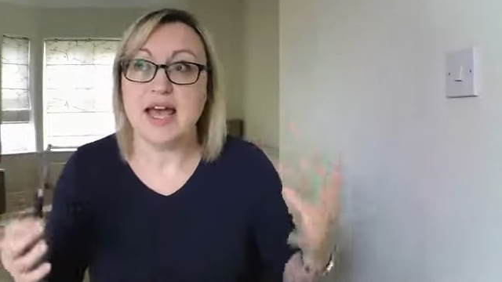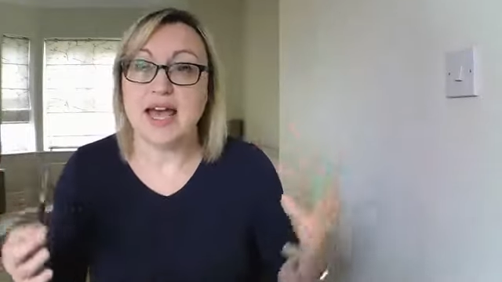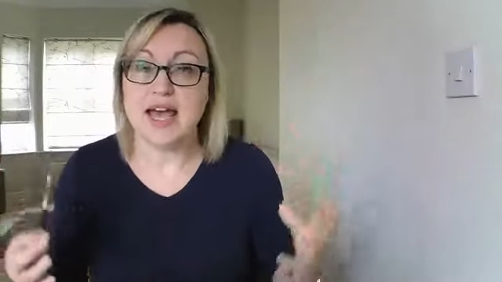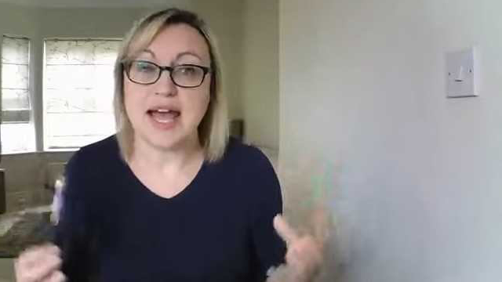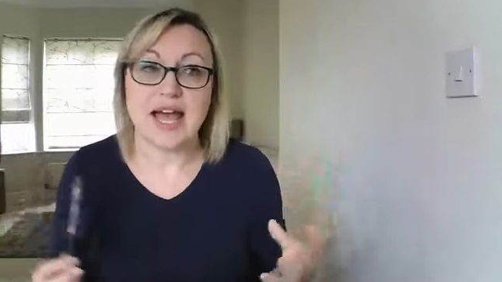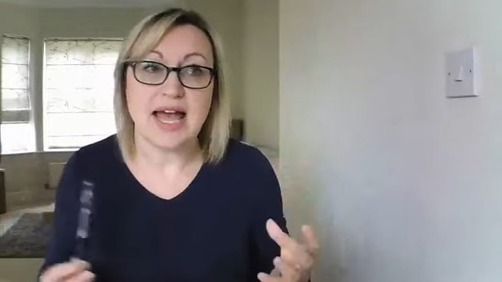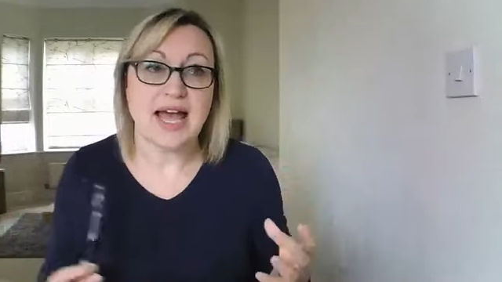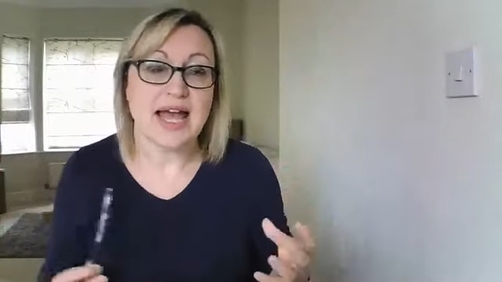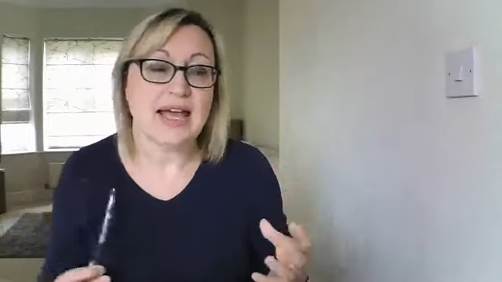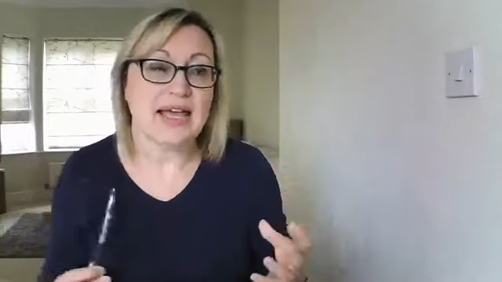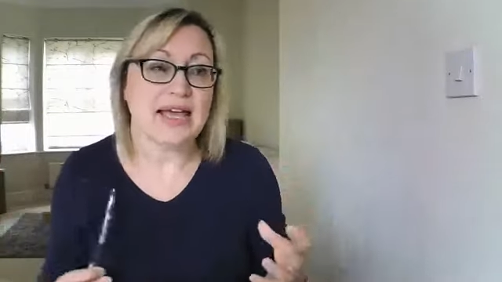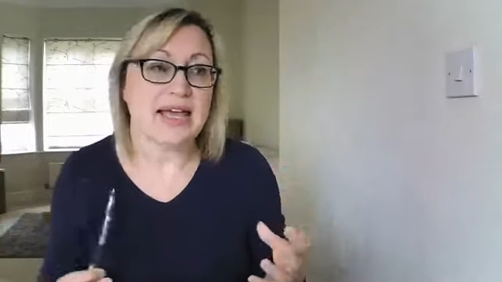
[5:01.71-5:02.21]

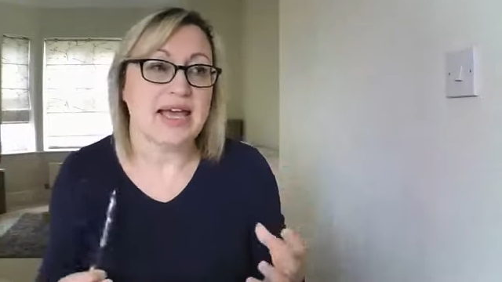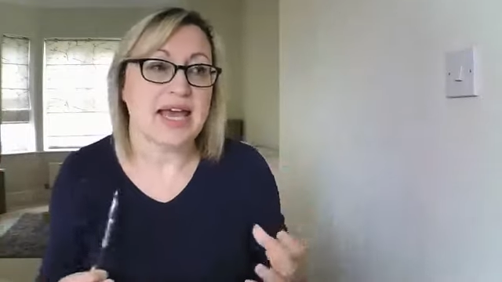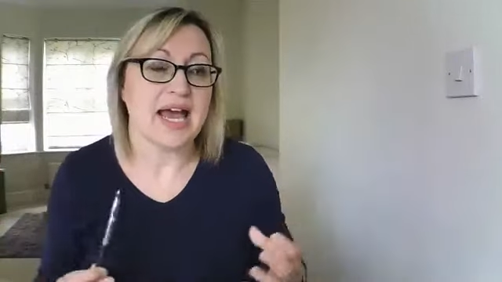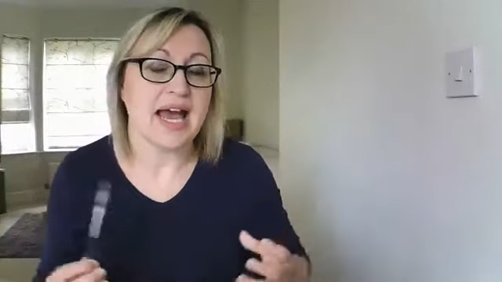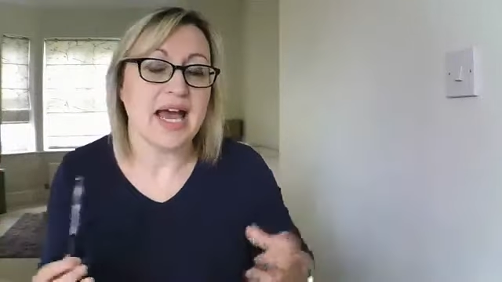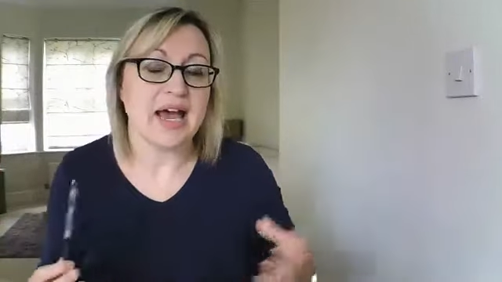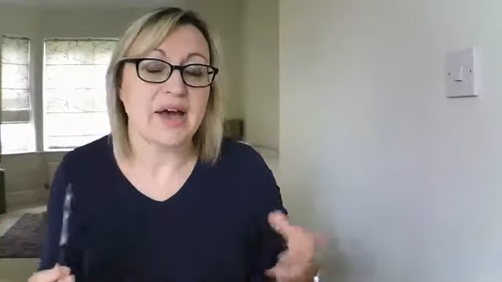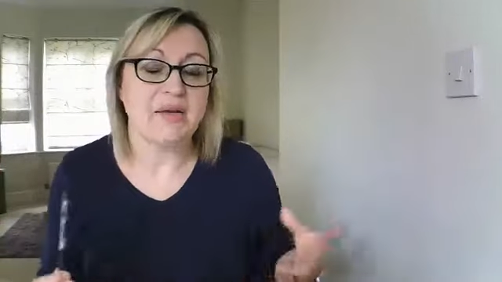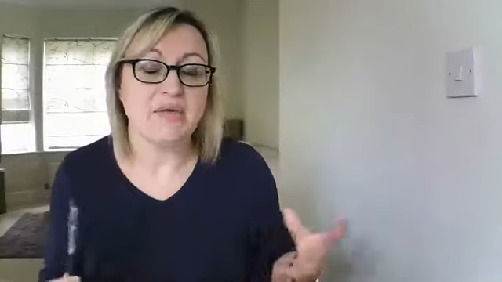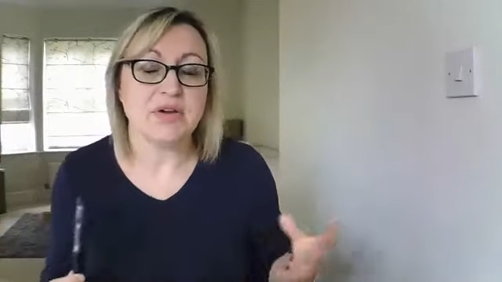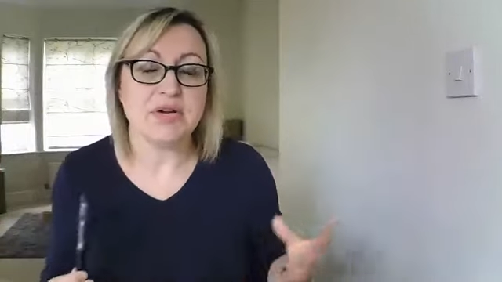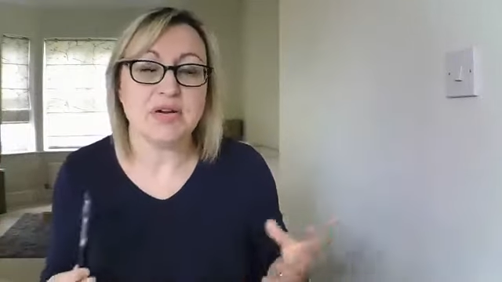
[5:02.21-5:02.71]
hey,
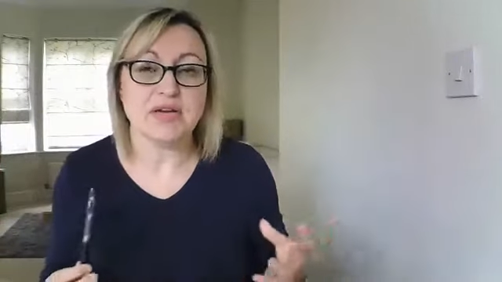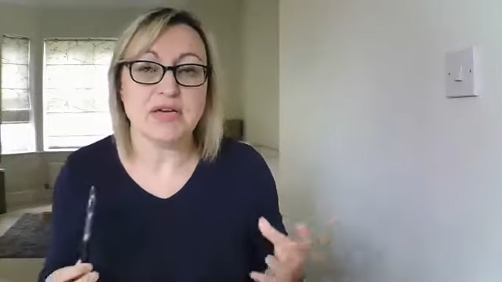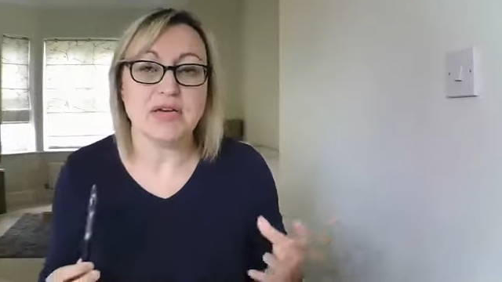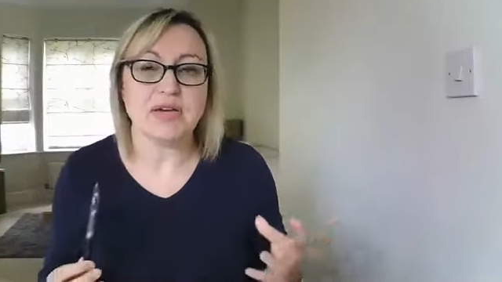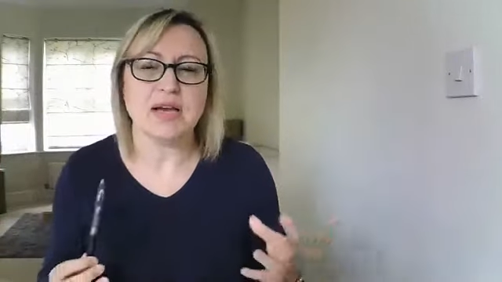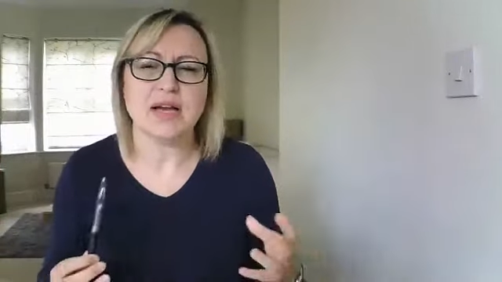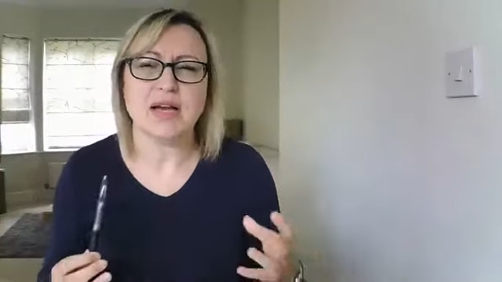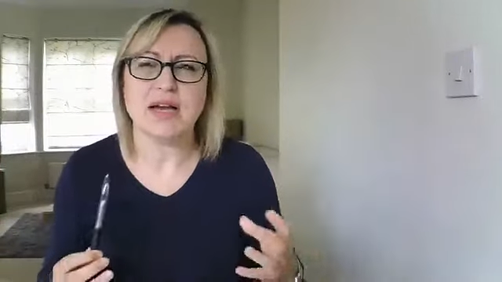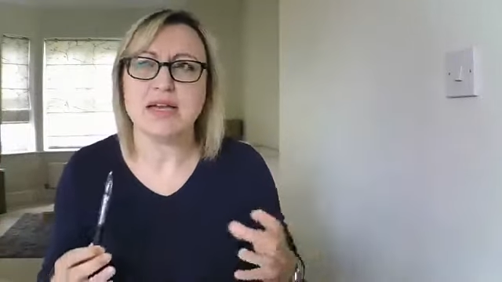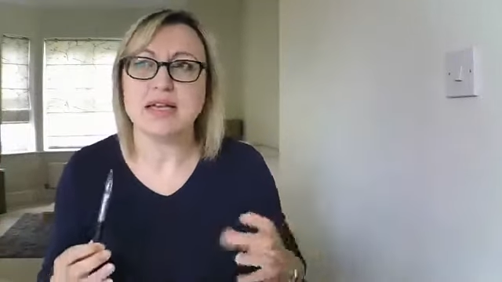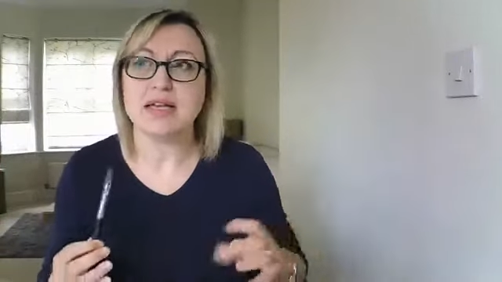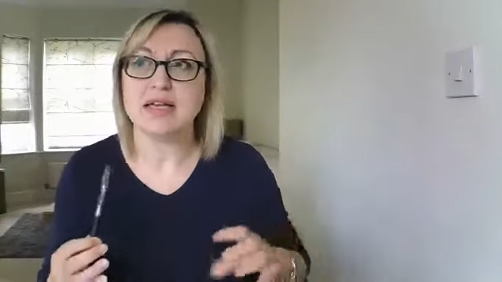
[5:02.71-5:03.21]
how can
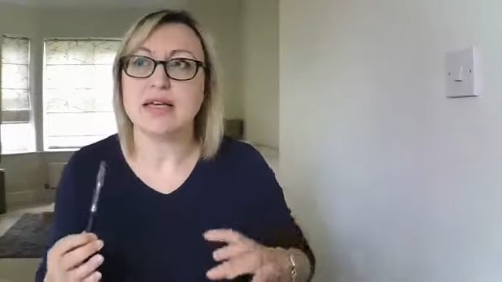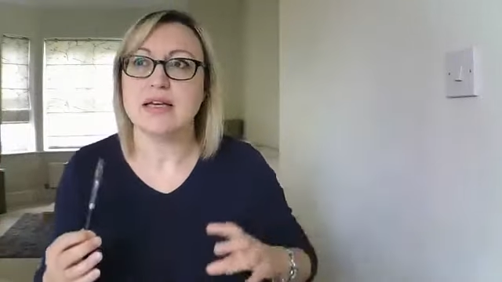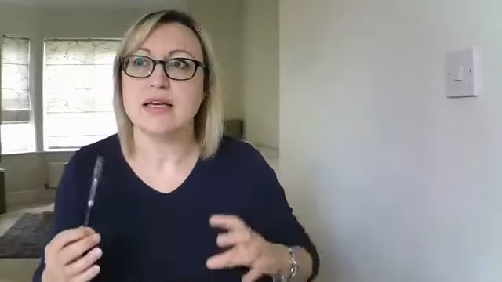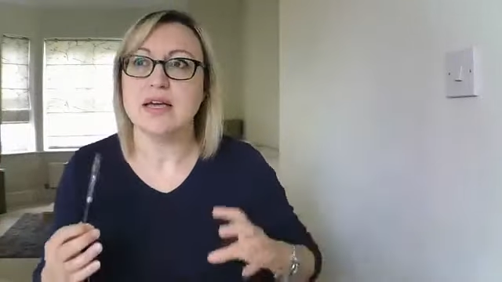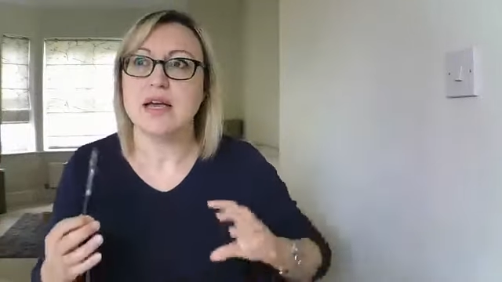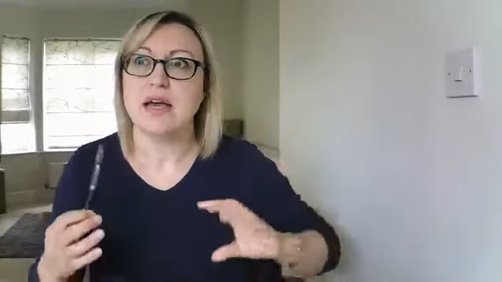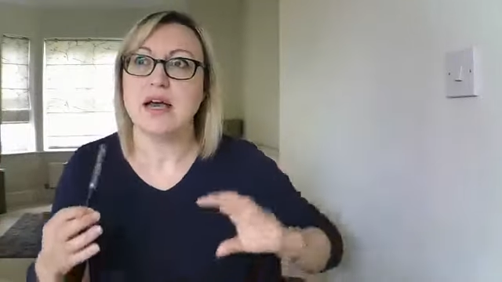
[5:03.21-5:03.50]
I,